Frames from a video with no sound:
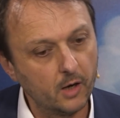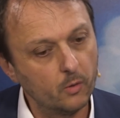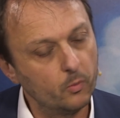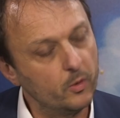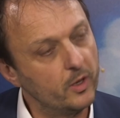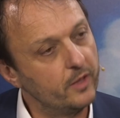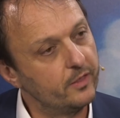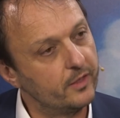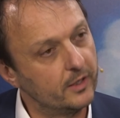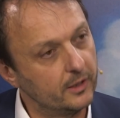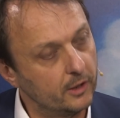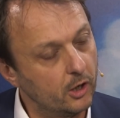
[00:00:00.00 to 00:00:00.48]

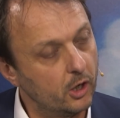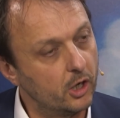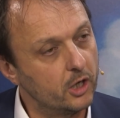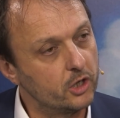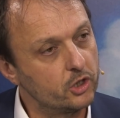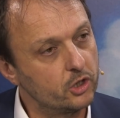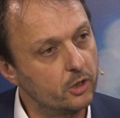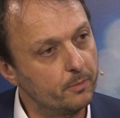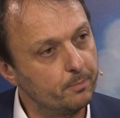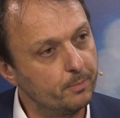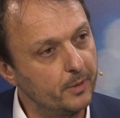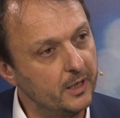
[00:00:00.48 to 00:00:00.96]
with a
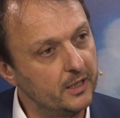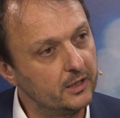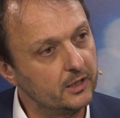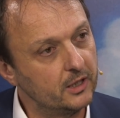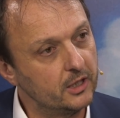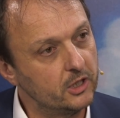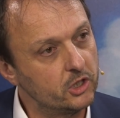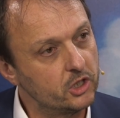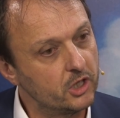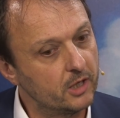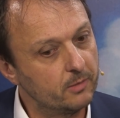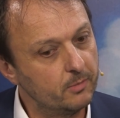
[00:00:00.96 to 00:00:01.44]
large
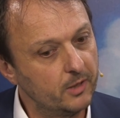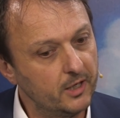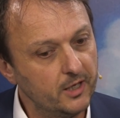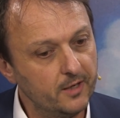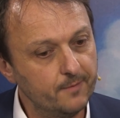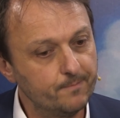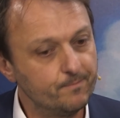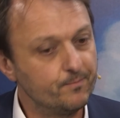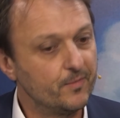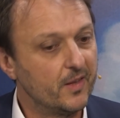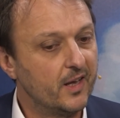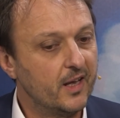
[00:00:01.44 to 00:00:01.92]
operator in
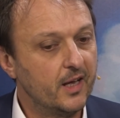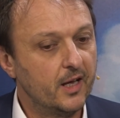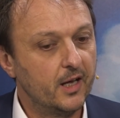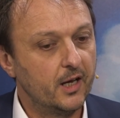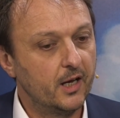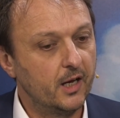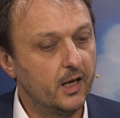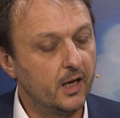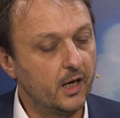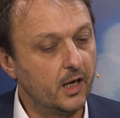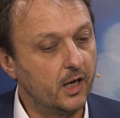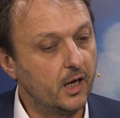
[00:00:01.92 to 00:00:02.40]
Germany.
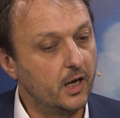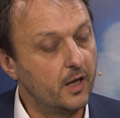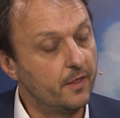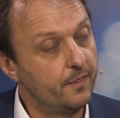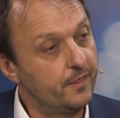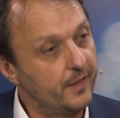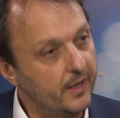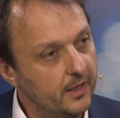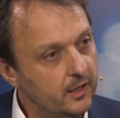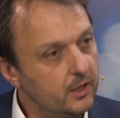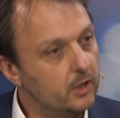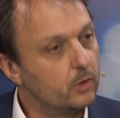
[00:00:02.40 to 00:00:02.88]

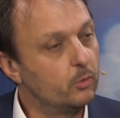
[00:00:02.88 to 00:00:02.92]
Then